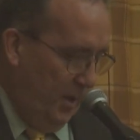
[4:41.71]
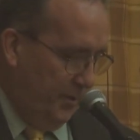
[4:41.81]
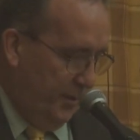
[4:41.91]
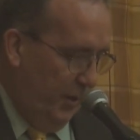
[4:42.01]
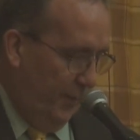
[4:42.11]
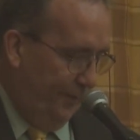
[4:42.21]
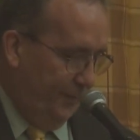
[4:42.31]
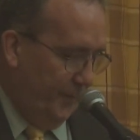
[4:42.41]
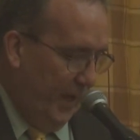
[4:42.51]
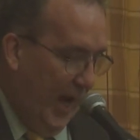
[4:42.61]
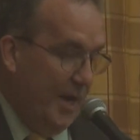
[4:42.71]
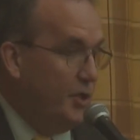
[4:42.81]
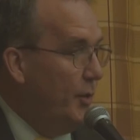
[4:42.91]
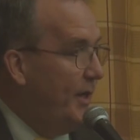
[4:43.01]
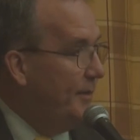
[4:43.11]
So I
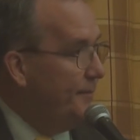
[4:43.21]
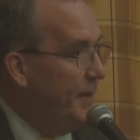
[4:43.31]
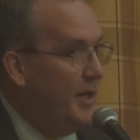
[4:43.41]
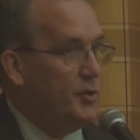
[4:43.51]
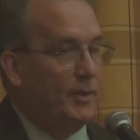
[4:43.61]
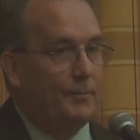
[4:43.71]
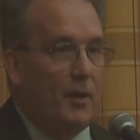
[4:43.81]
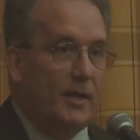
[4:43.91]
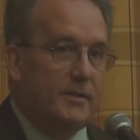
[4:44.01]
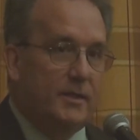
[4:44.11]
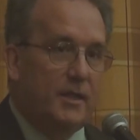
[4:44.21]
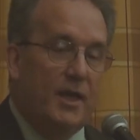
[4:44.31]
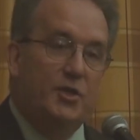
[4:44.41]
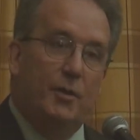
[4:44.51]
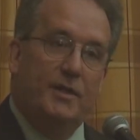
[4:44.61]
enjoyed it. I enjoyed the process.
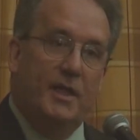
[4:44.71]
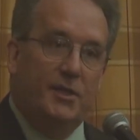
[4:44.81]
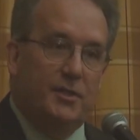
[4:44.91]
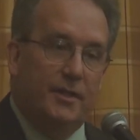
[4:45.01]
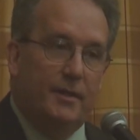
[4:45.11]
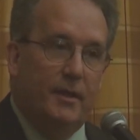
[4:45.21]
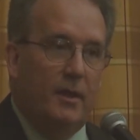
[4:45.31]
I enjoyed teaching it.